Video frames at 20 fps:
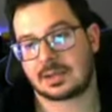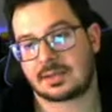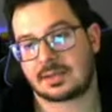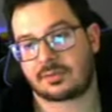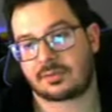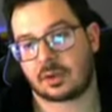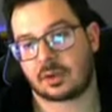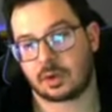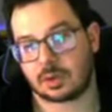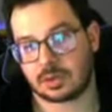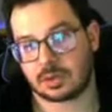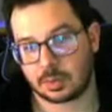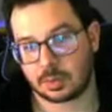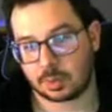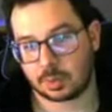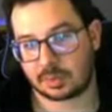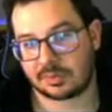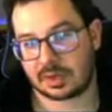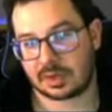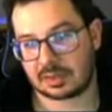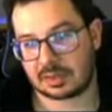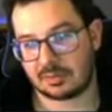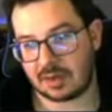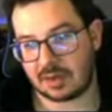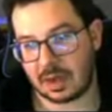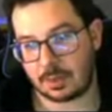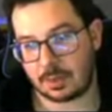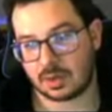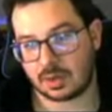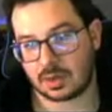for super effective
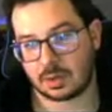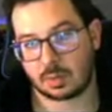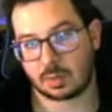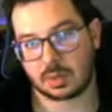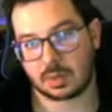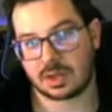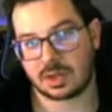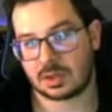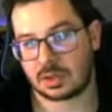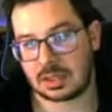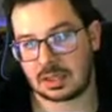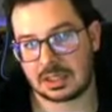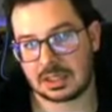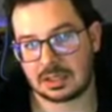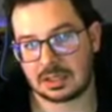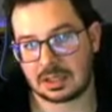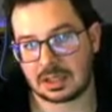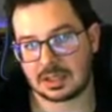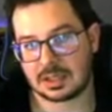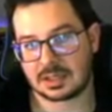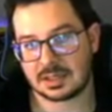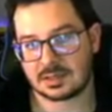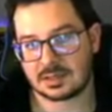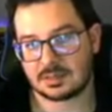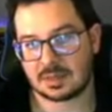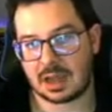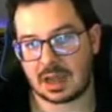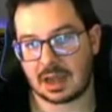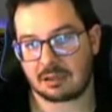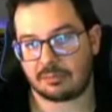damage, which is
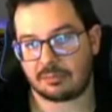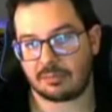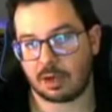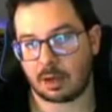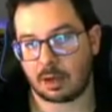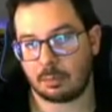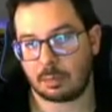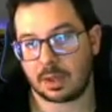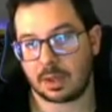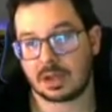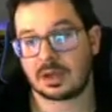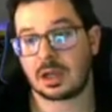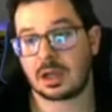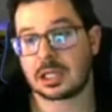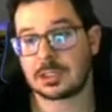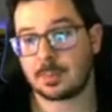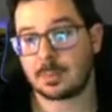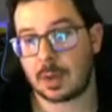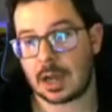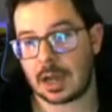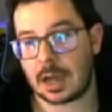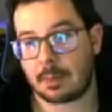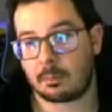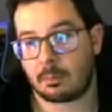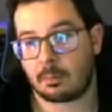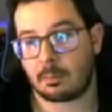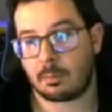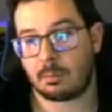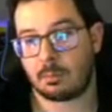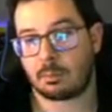not fun, but it does pop
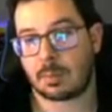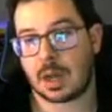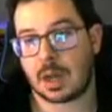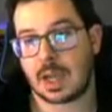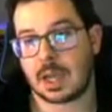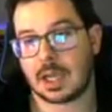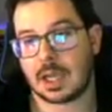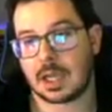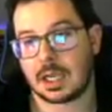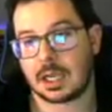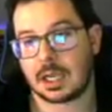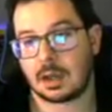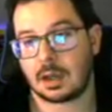my